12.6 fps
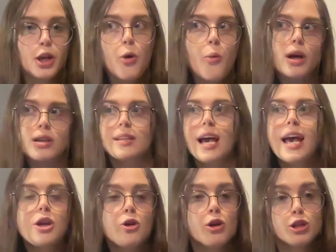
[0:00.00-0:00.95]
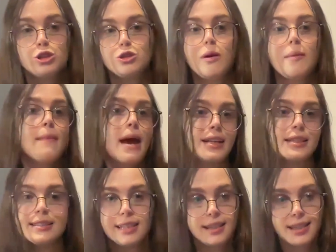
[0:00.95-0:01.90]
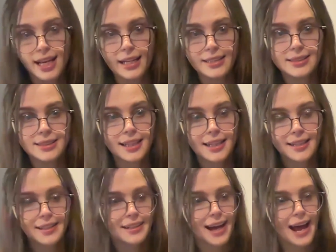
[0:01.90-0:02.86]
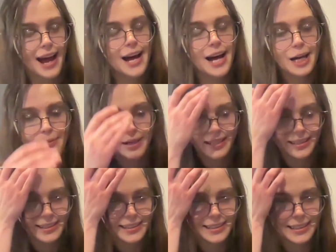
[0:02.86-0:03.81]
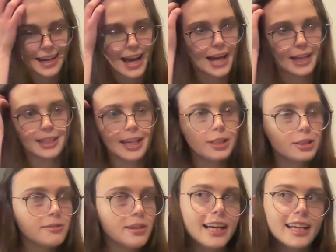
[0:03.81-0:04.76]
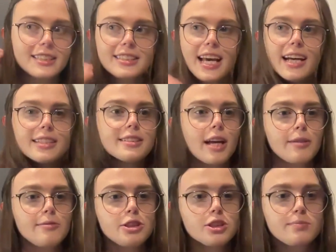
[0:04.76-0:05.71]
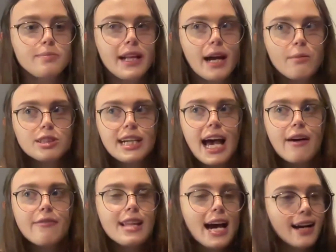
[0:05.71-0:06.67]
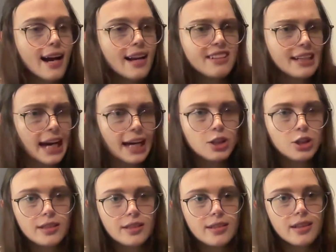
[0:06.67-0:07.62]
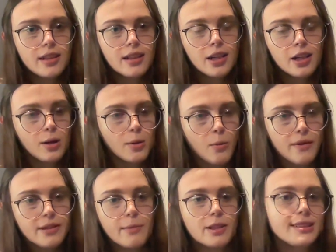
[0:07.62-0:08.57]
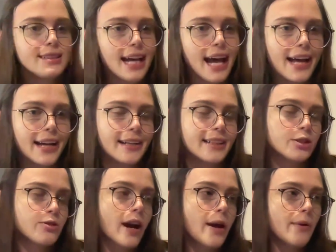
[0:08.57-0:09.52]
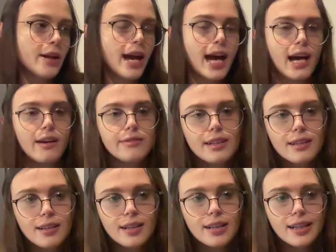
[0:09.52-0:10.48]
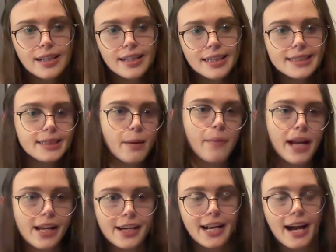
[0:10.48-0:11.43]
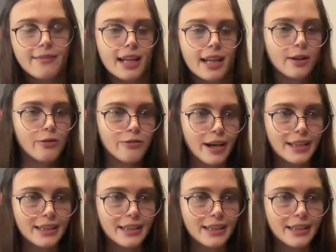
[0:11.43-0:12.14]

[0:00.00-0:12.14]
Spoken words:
one day you're going to do amazing things. Um, and like, I guess, yes. And just being able to have that kind of connection with them on set. And it's great when you have somebody you can have that little friendly